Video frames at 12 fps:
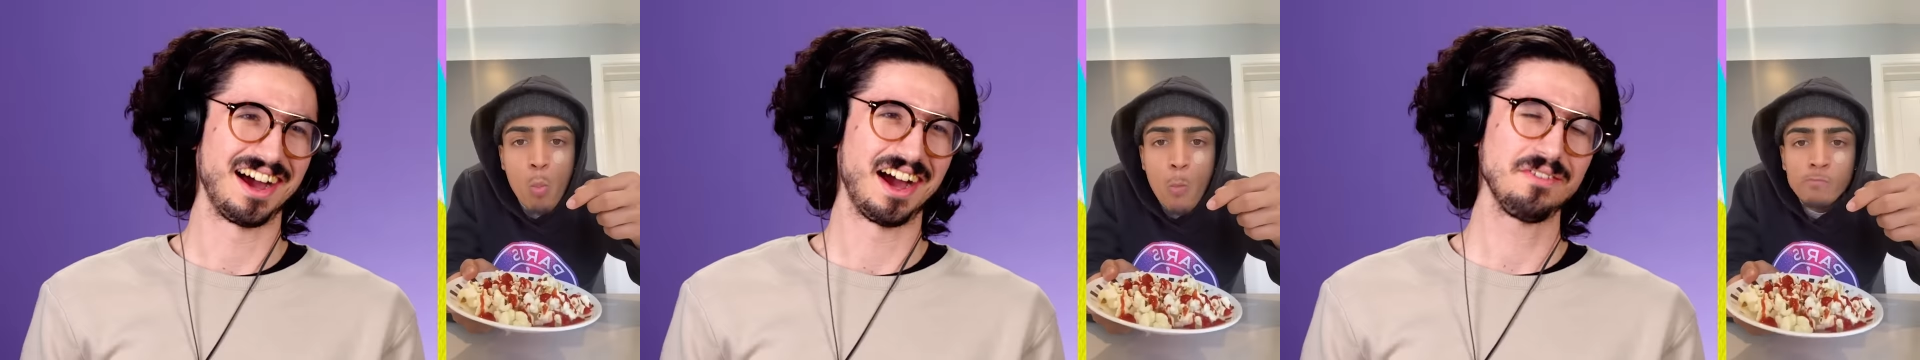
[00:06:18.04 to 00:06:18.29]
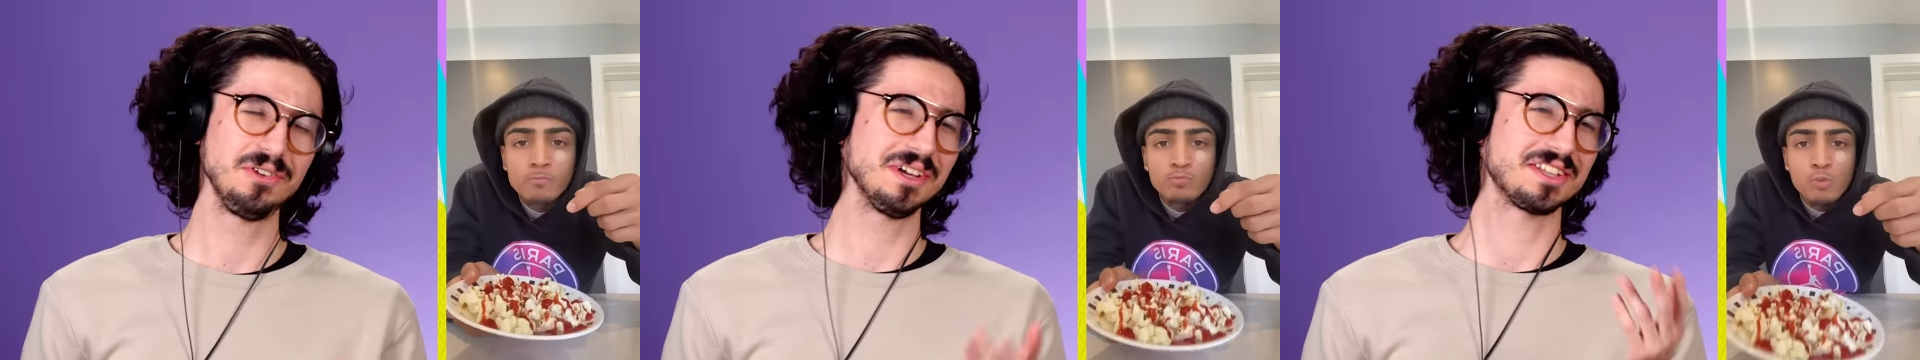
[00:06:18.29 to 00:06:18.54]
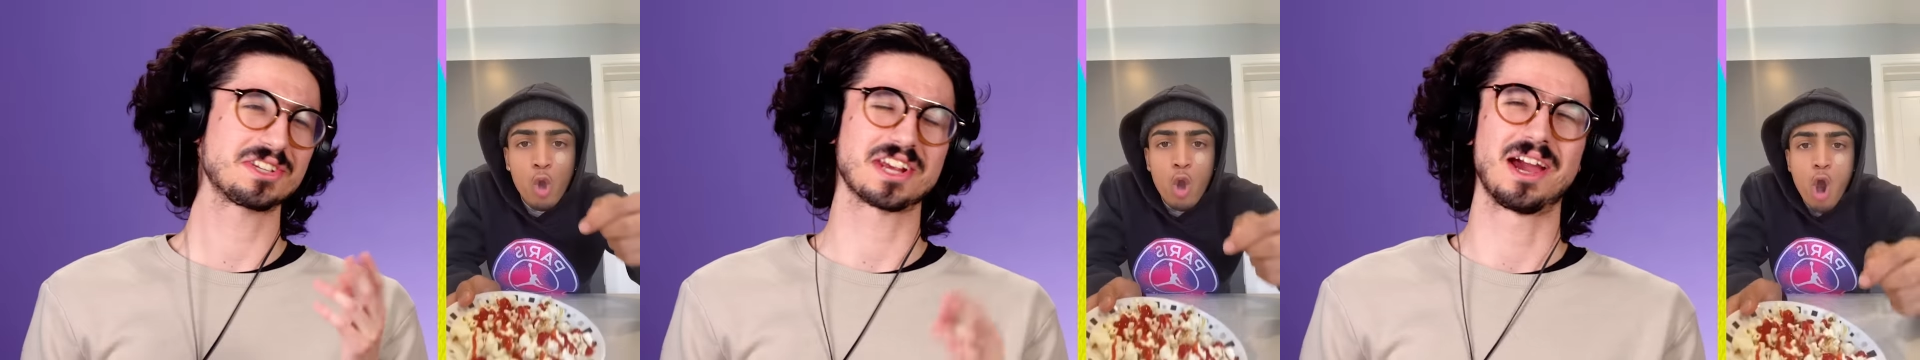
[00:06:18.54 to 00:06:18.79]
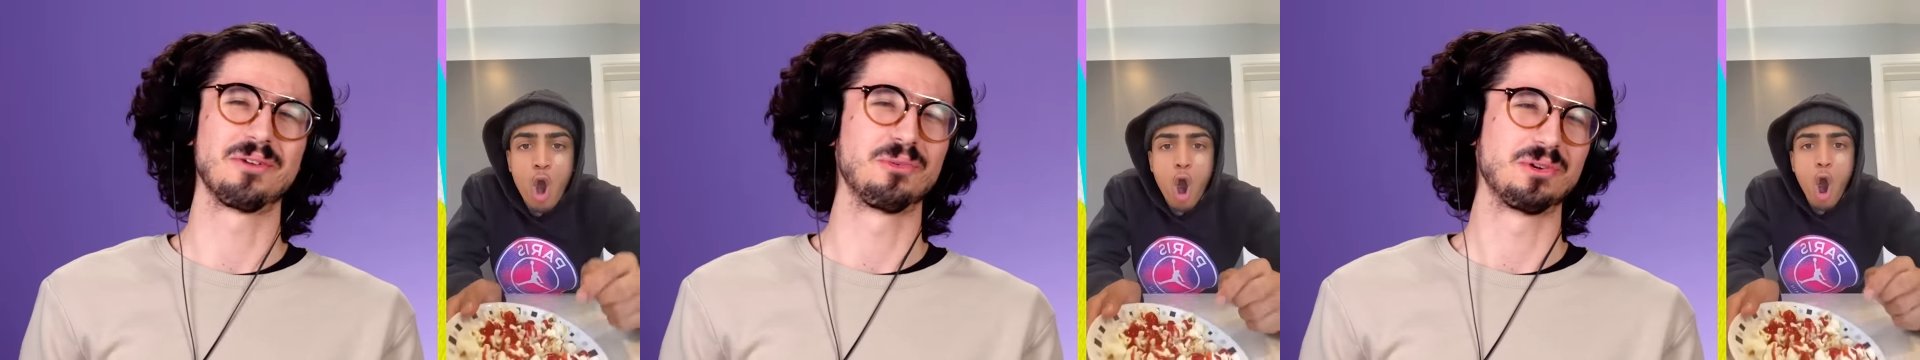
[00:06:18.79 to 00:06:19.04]
Speaker 1: I feel like this
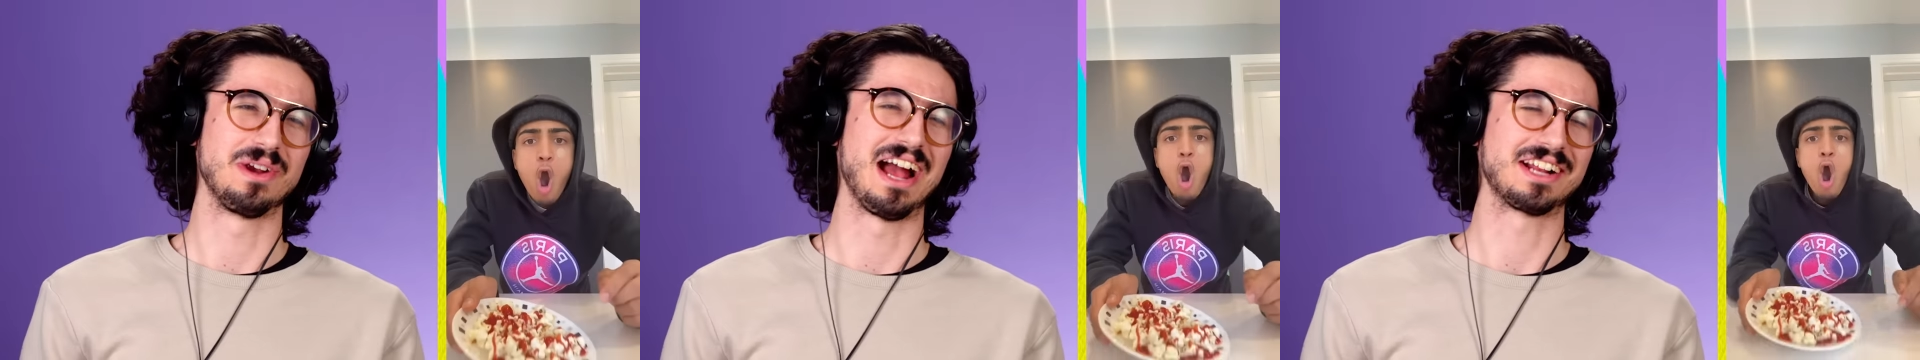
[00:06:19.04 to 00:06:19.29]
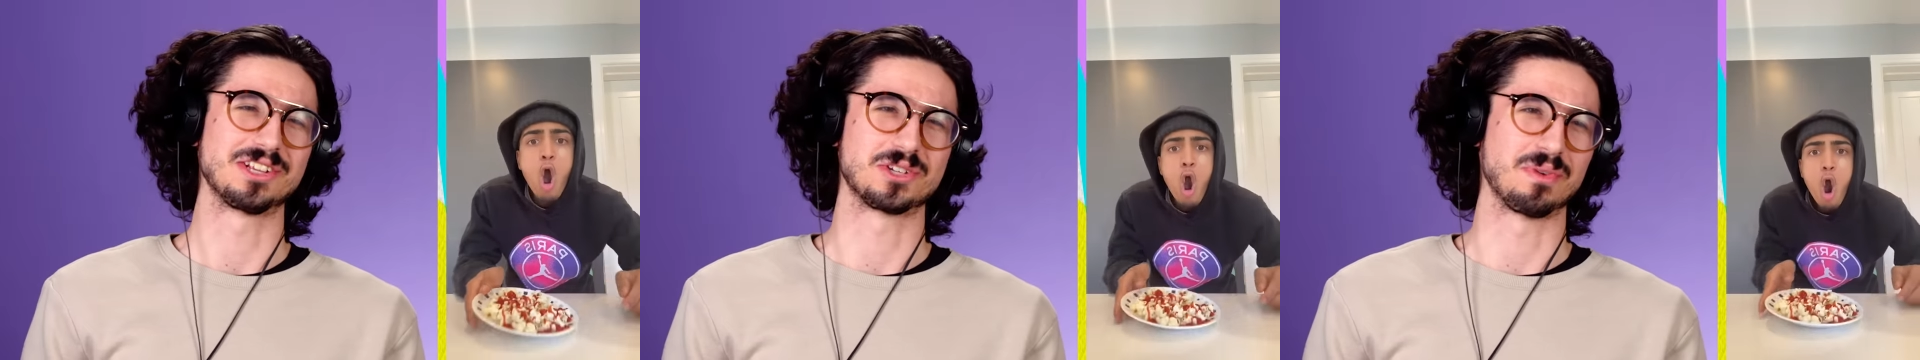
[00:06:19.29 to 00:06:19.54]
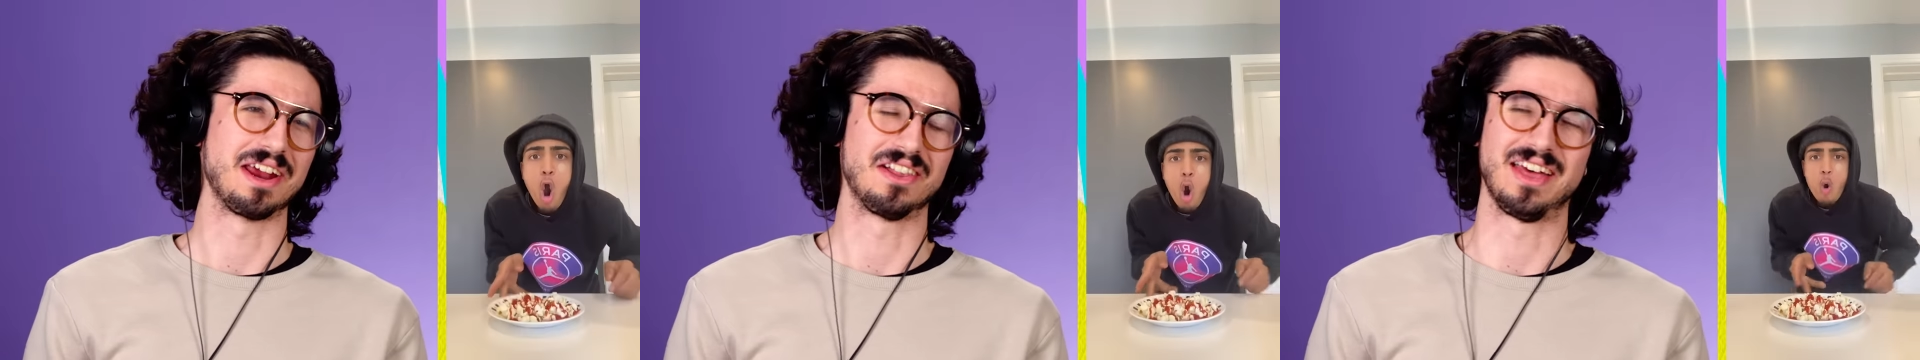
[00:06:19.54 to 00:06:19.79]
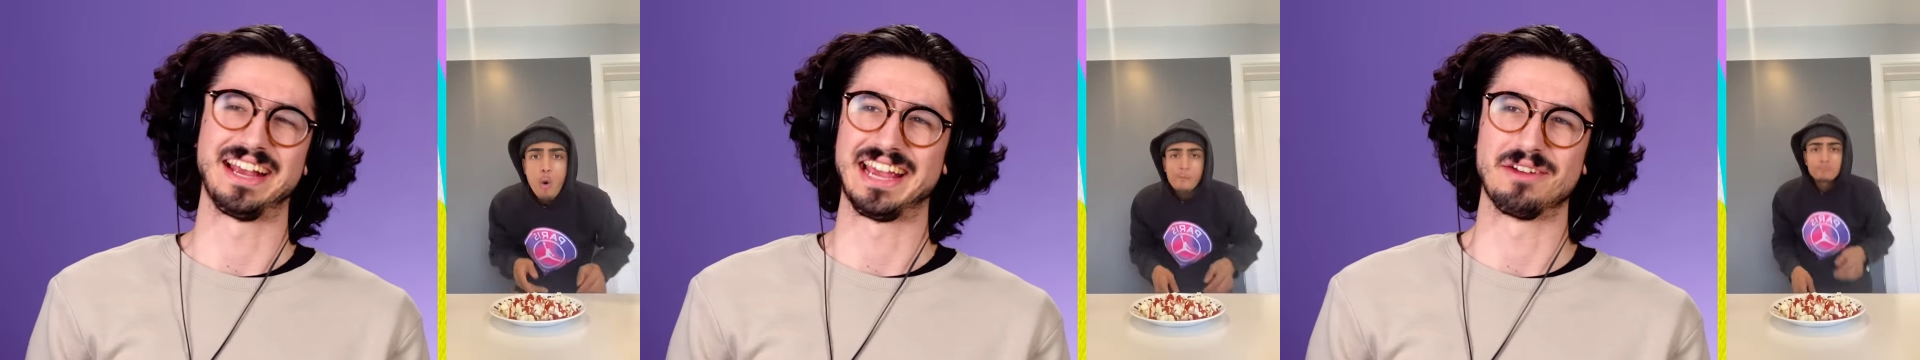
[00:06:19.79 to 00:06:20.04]
guy would react this way to
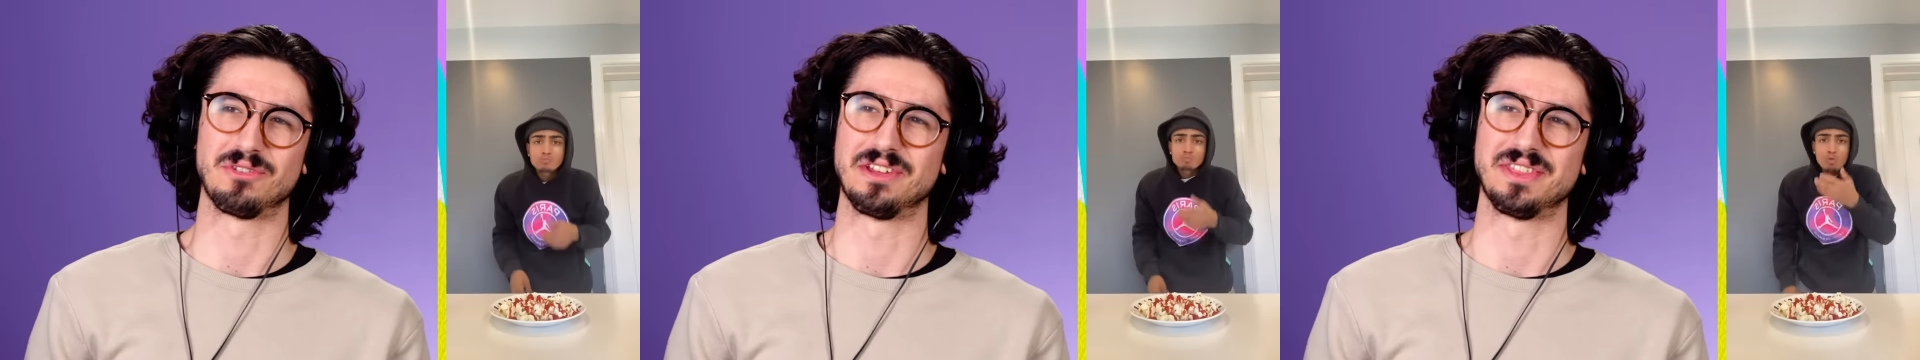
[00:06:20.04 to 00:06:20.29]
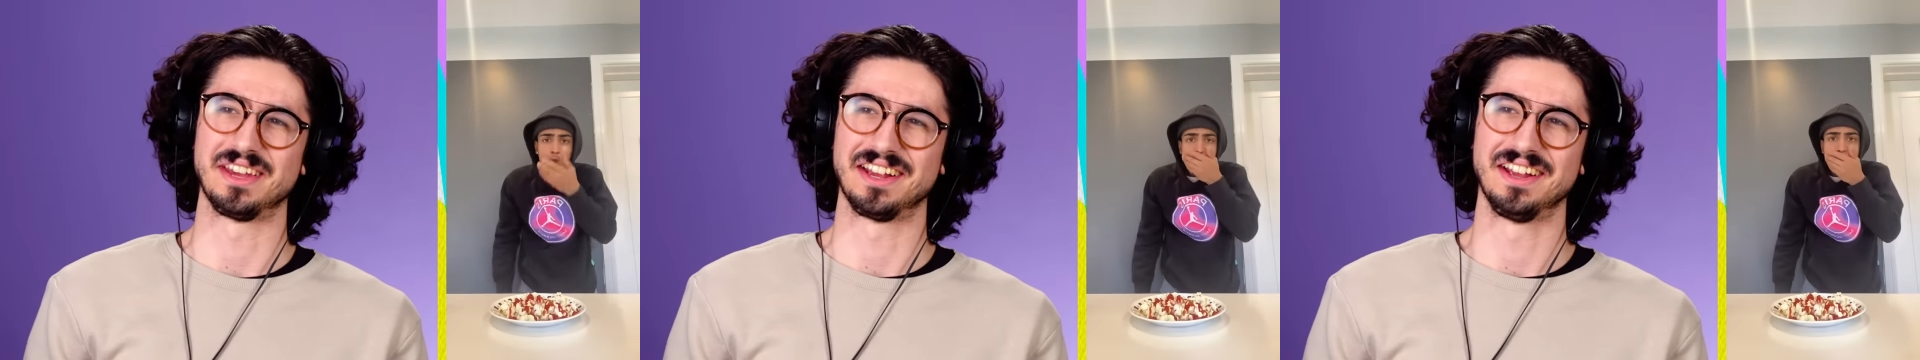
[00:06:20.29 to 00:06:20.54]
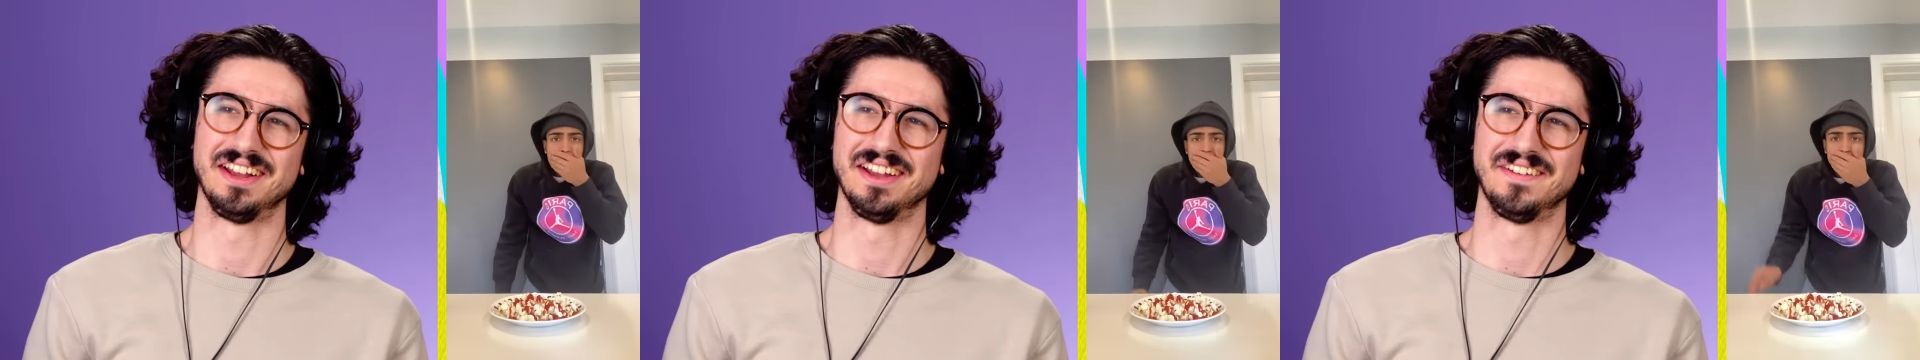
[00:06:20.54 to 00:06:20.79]
like everything.